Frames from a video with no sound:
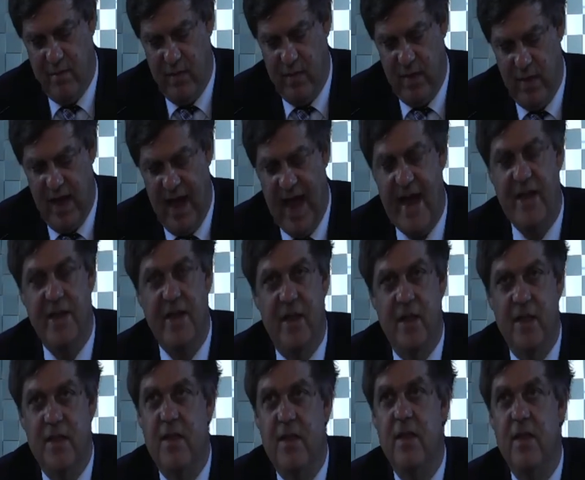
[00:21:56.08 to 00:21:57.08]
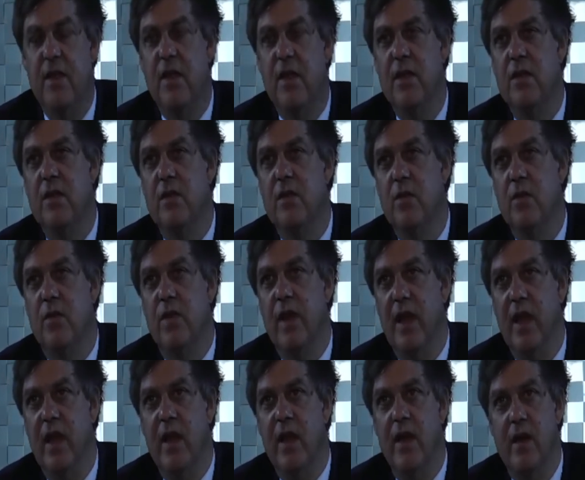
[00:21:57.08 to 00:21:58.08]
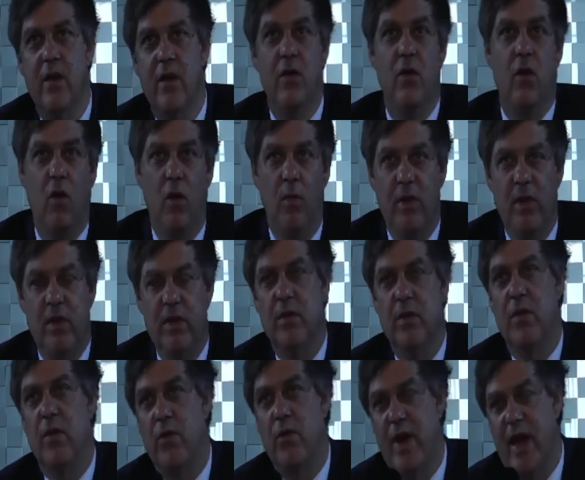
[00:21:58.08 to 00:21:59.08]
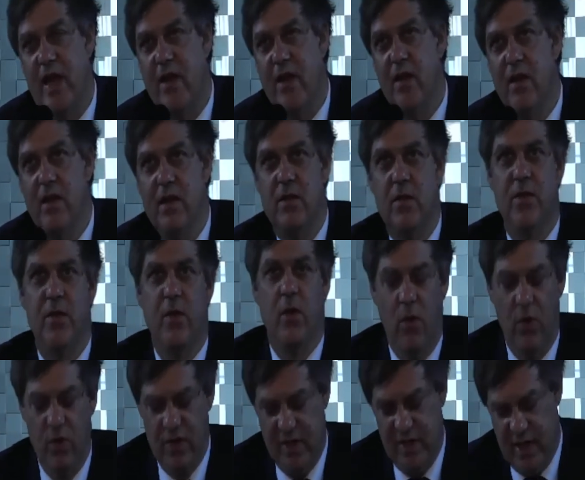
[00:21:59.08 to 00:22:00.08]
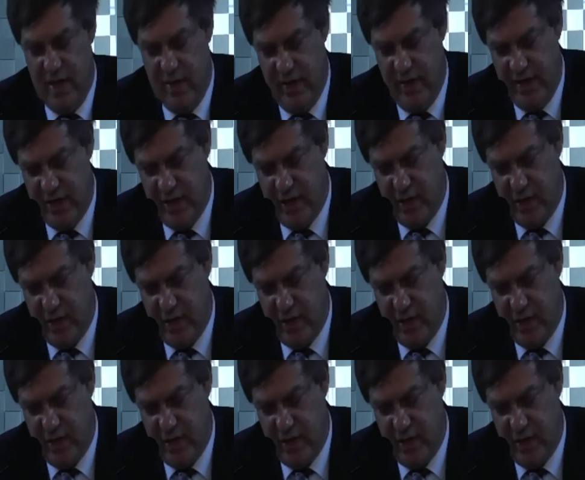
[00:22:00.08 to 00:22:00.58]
added to the normal, to the regular, to the ordinary general